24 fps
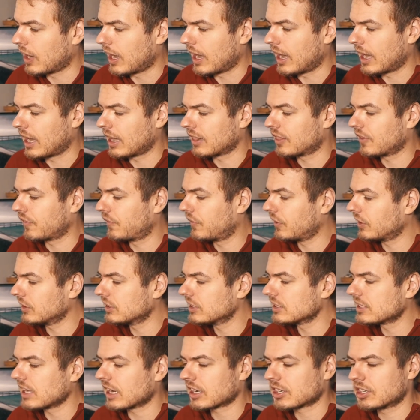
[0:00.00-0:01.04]
the
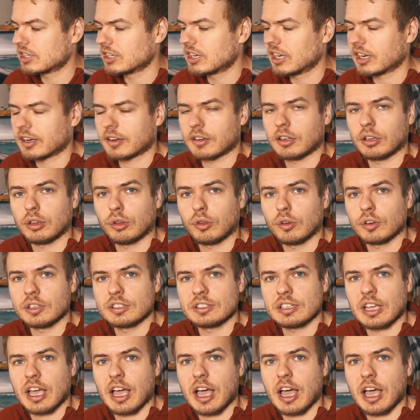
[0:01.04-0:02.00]
filters actually get clogged